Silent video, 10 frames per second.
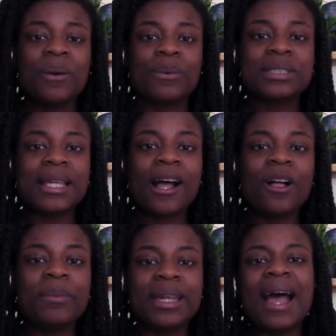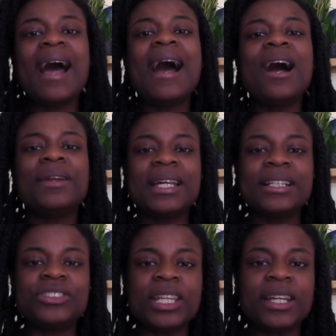Well, tell me, how did
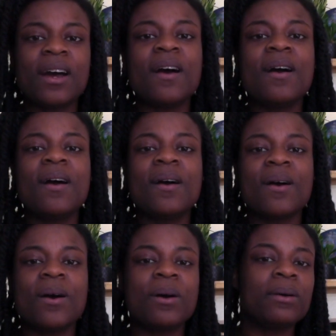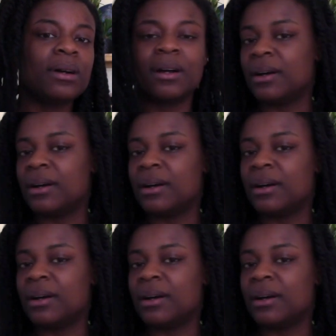she go?